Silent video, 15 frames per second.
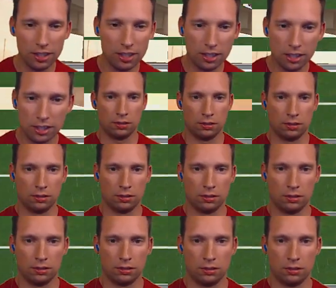
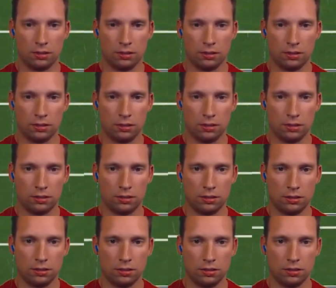
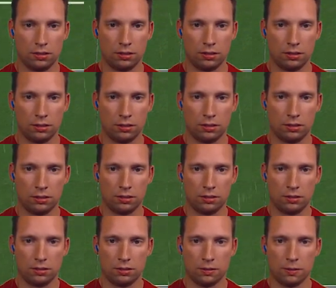
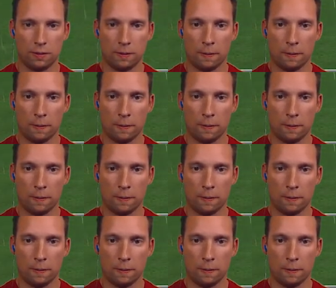(silence)